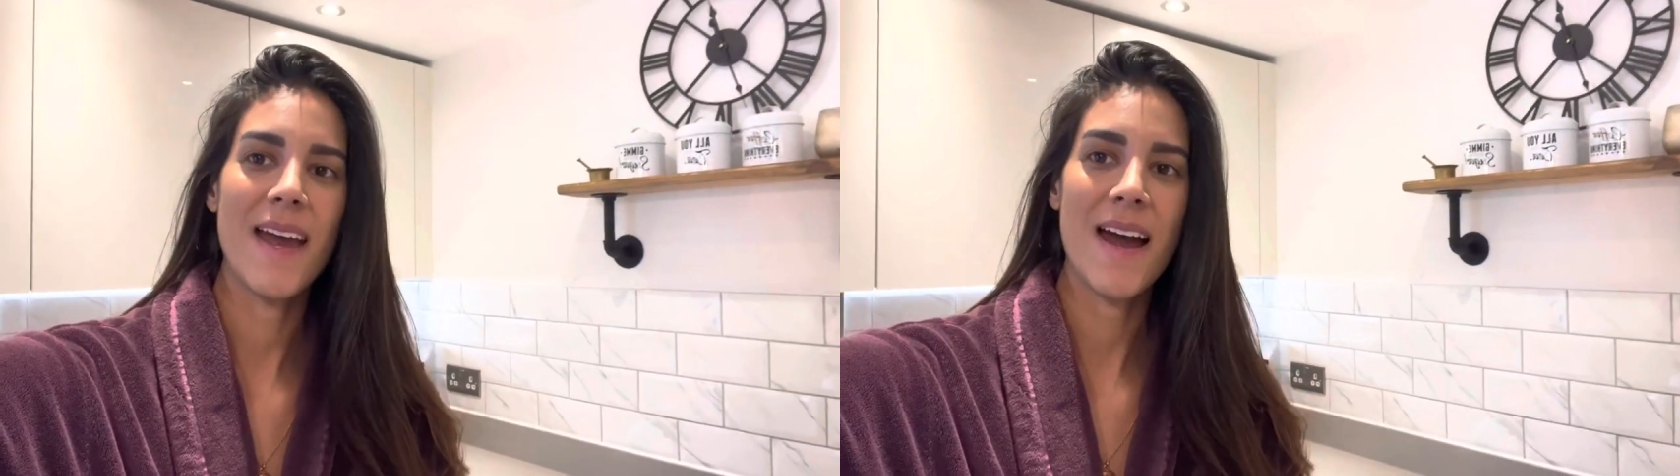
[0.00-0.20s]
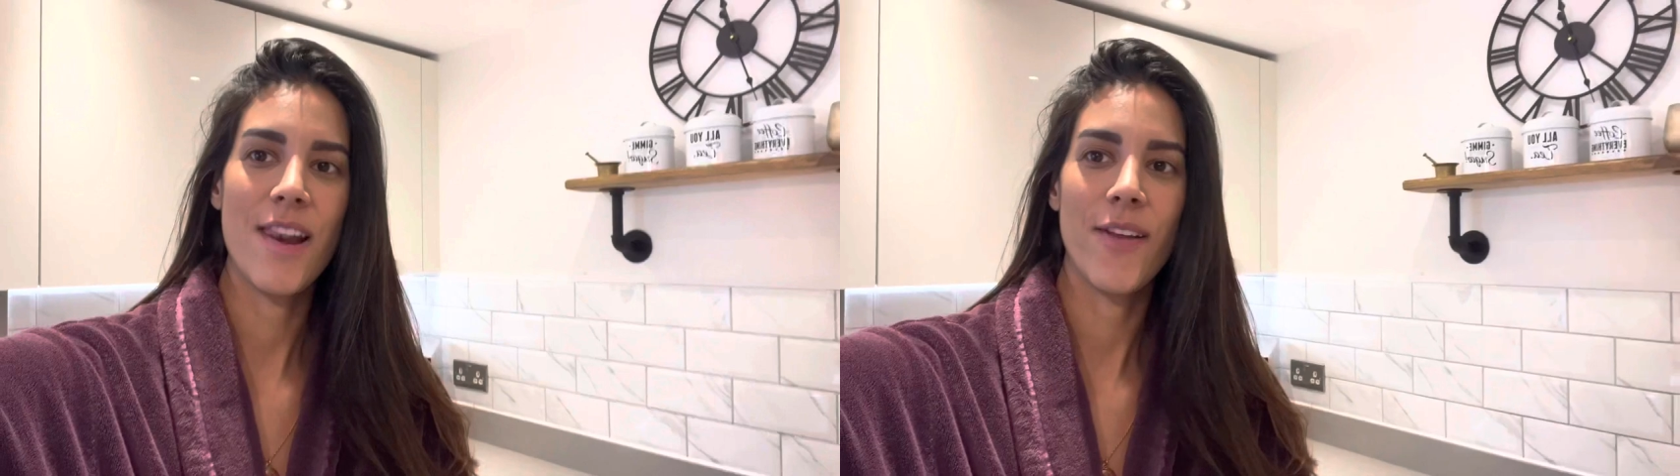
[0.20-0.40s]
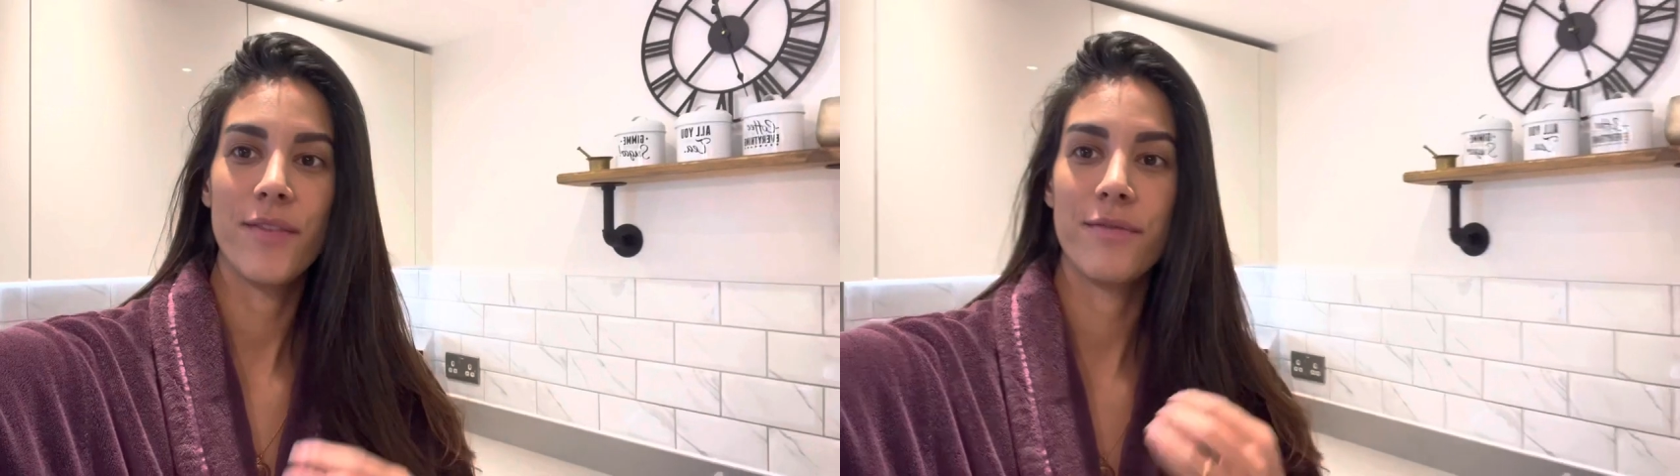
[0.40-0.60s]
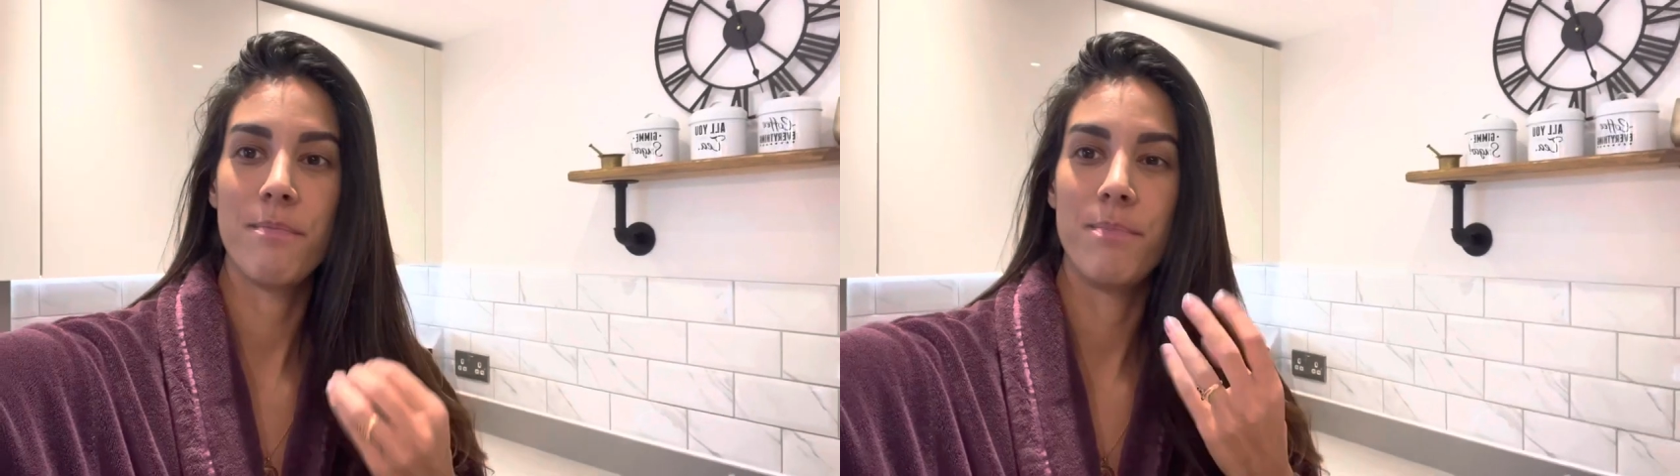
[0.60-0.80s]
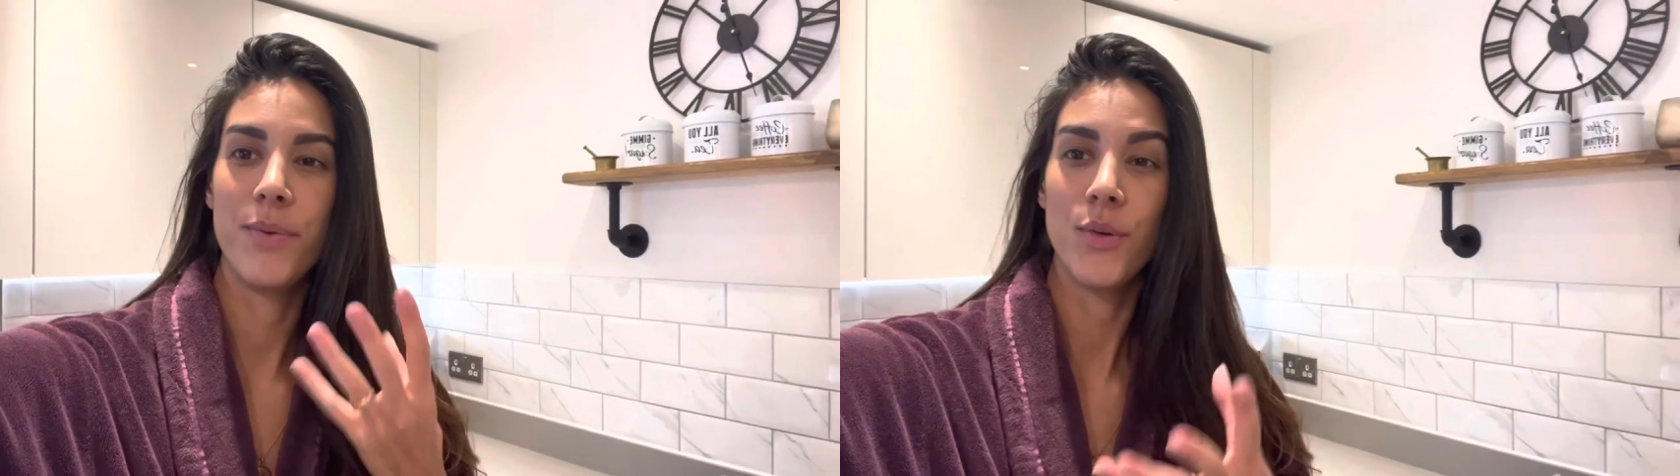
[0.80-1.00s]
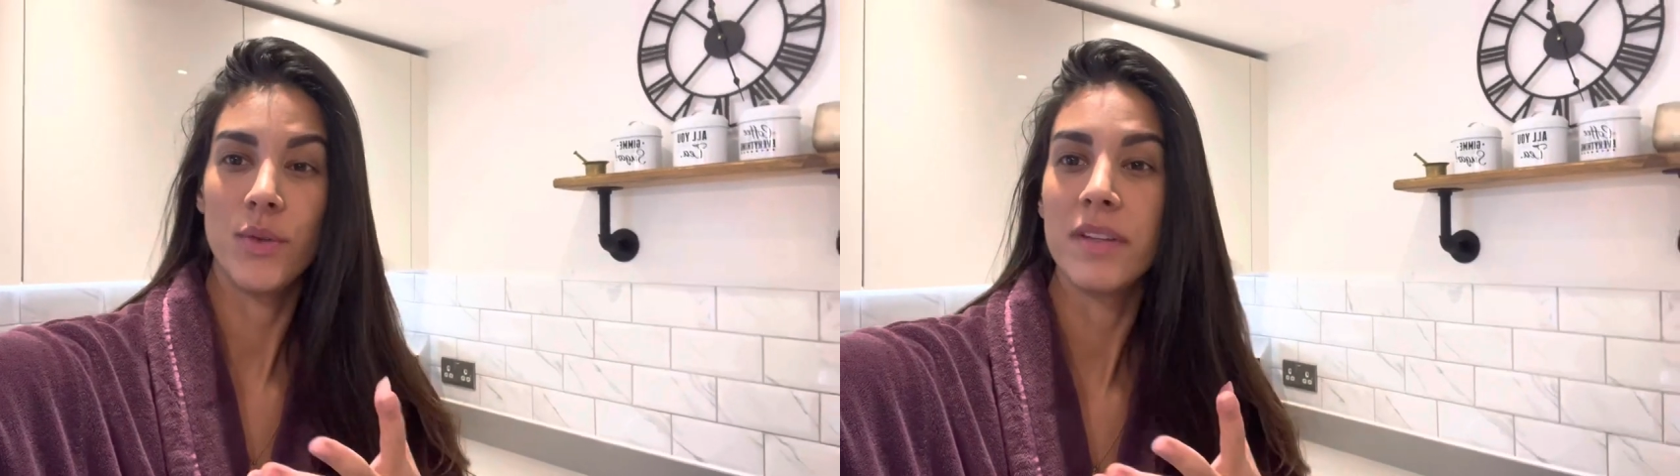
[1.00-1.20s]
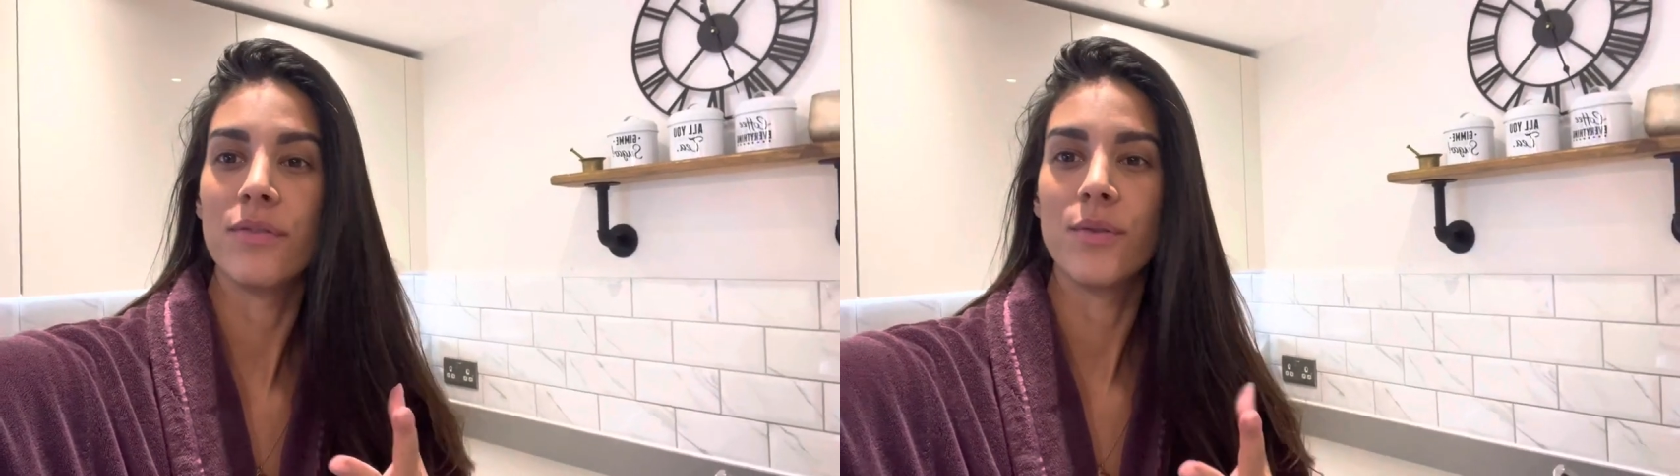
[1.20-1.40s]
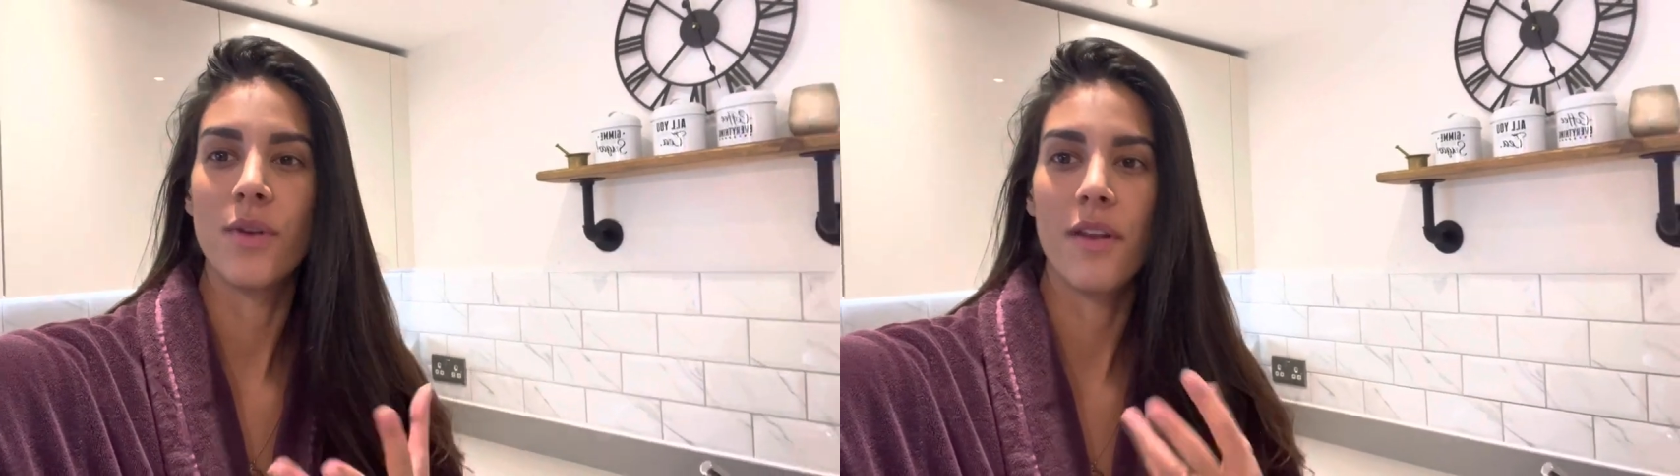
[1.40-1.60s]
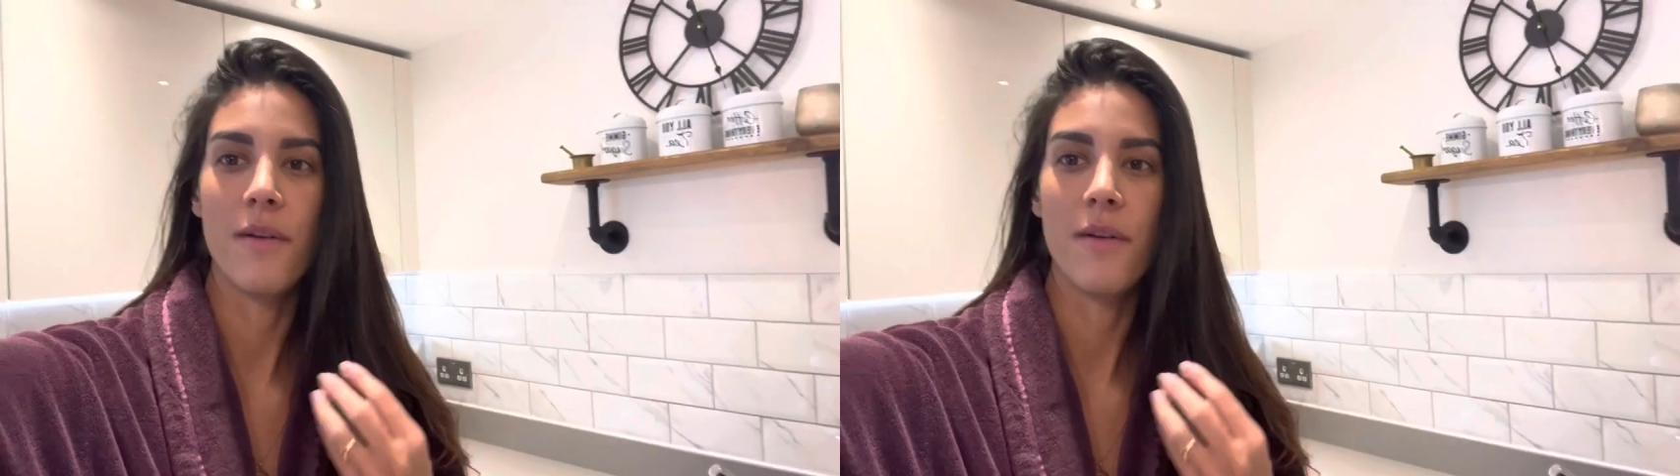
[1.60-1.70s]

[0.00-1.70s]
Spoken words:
I love beautiful